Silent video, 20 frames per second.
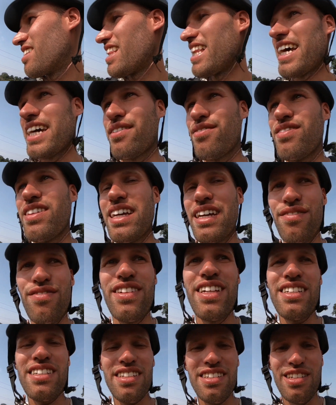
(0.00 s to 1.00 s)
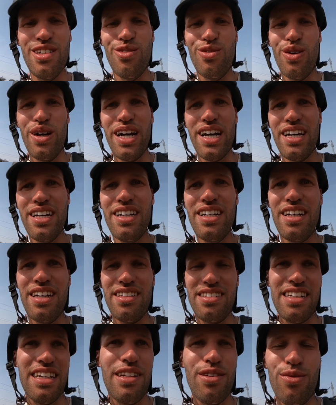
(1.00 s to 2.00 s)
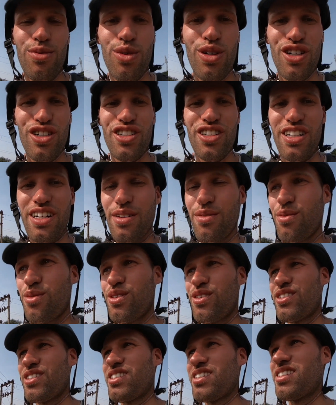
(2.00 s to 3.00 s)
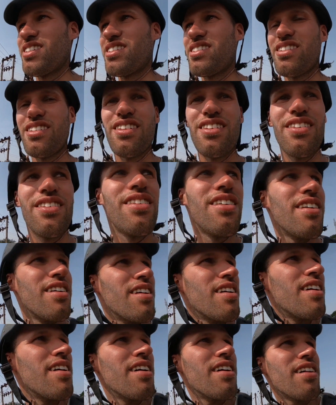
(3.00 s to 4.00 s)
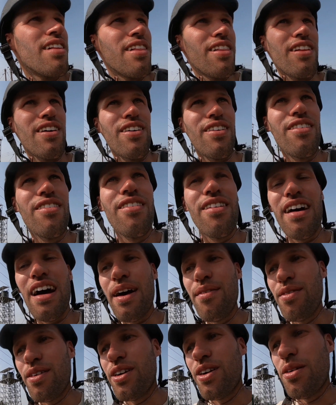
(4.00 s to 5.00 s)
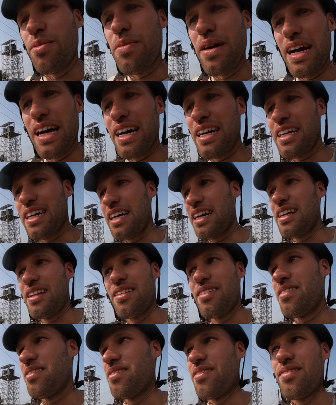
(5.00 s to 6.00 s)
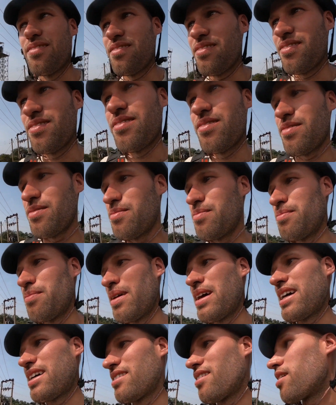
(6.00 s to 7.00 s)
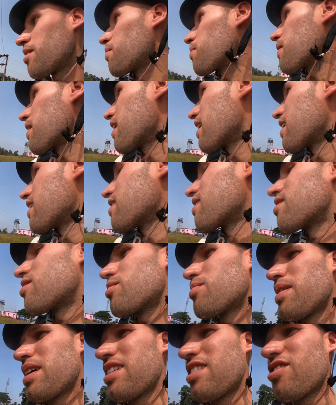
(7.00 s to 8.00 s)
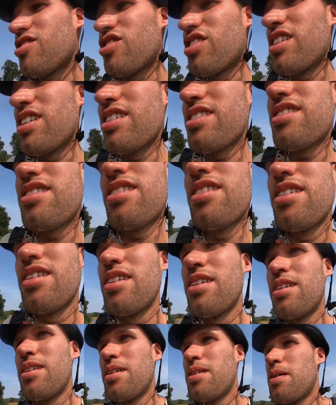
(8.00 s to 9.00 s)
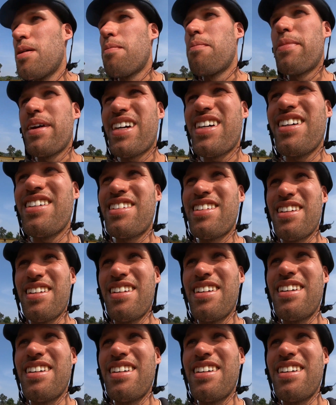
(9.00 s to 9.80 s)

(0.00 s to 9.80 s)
Like, if this is the way, it's getting worse and worse, so no, I will go back and make another plan to manage this, because